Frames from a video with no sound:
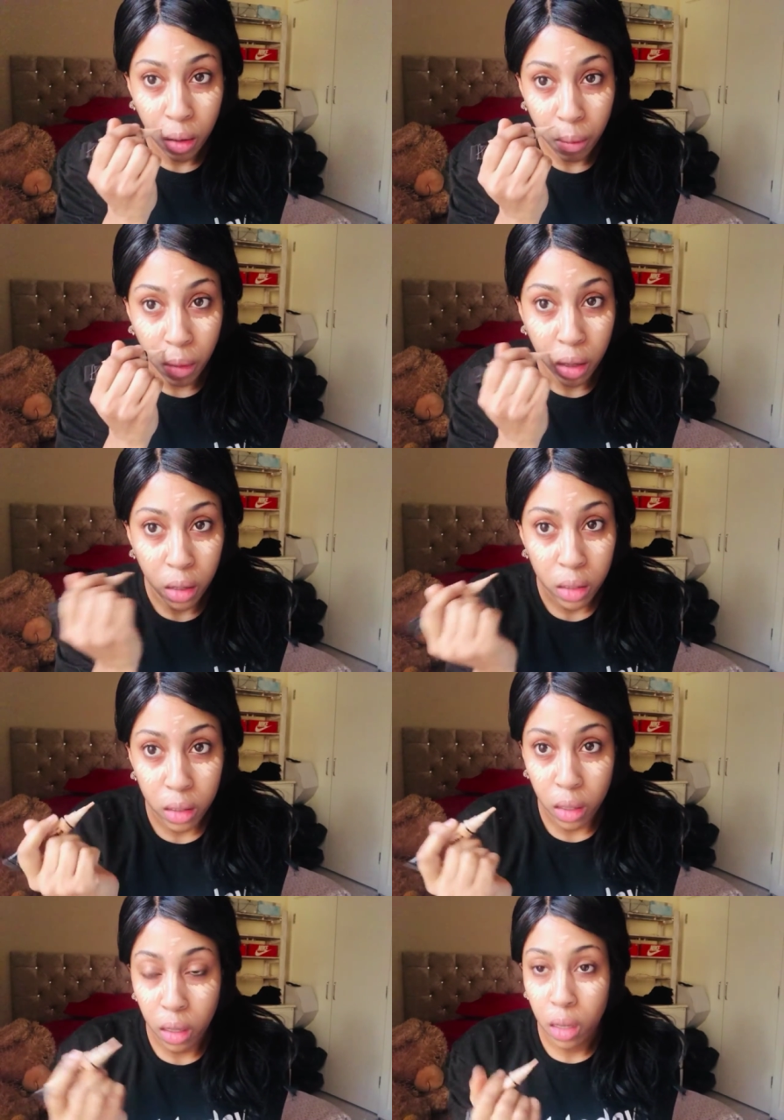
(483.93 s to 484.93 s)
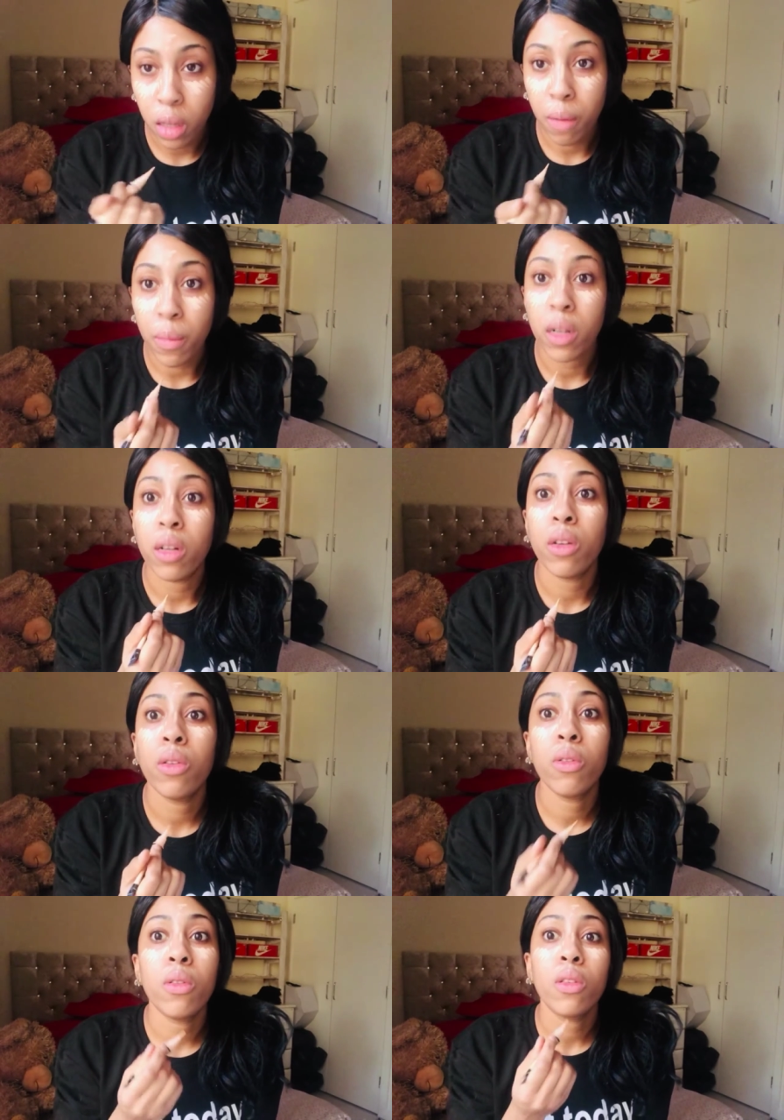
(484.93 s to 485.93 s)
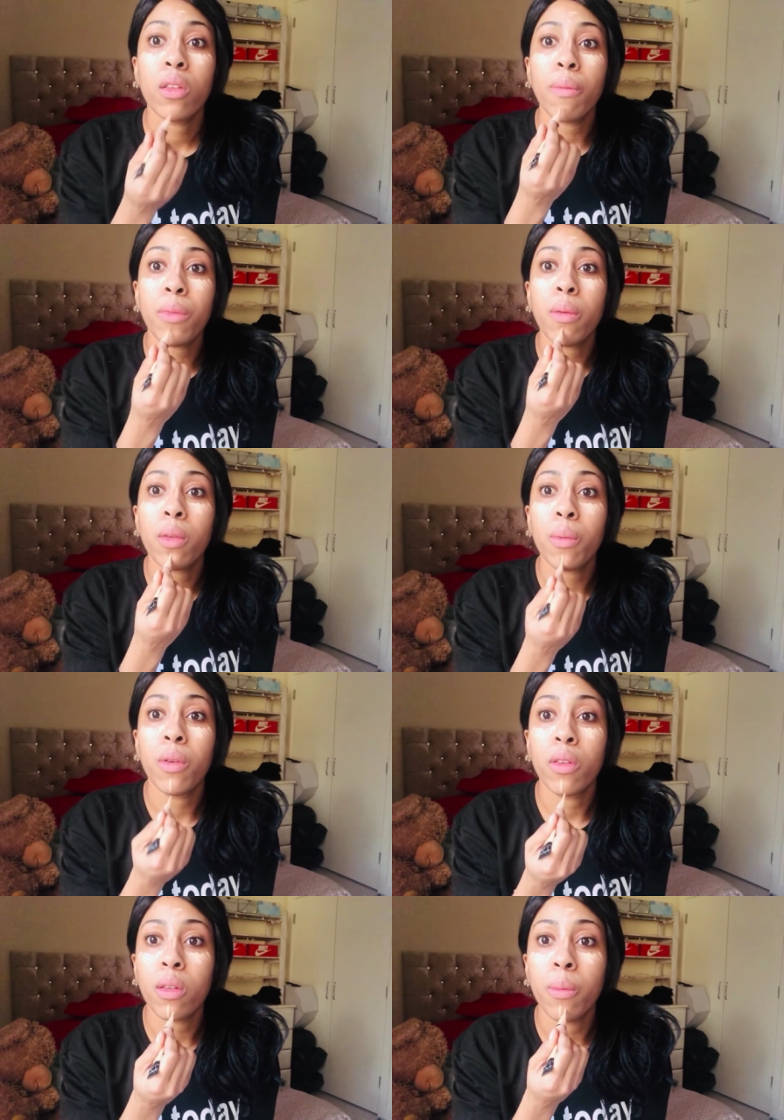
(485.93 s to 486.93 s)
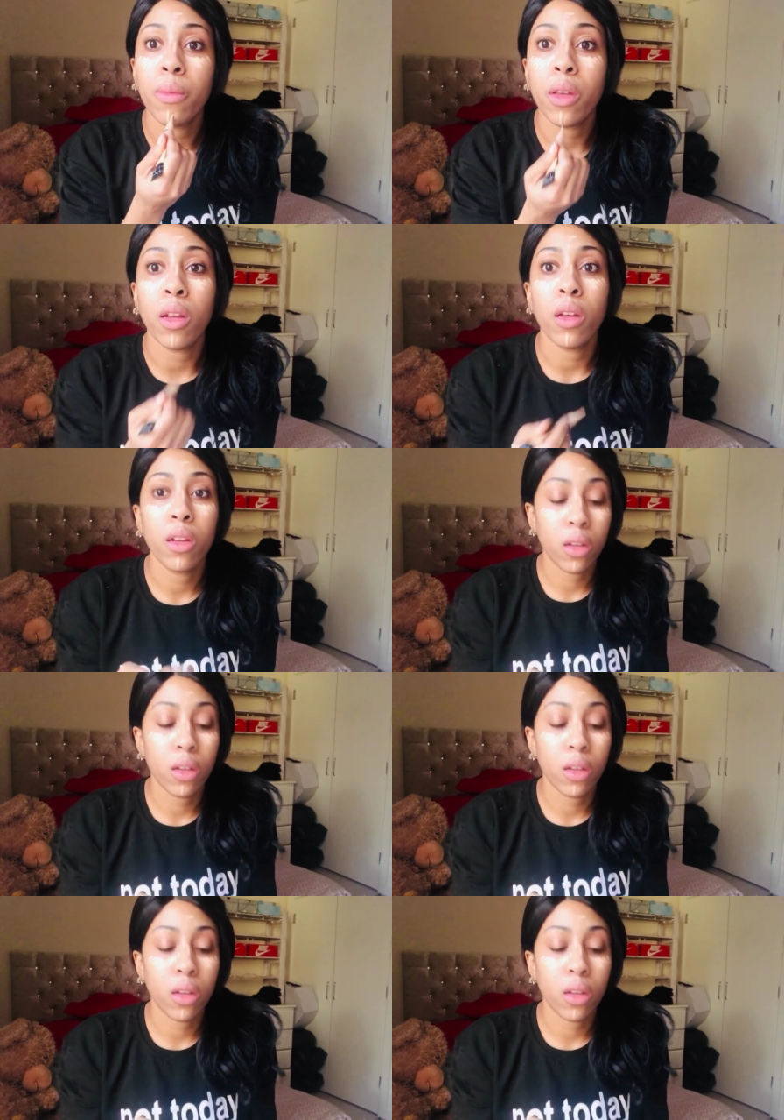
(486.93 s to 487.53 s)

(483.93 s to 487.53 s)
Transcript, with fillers: my under eye and my nose. Sometimes I put some there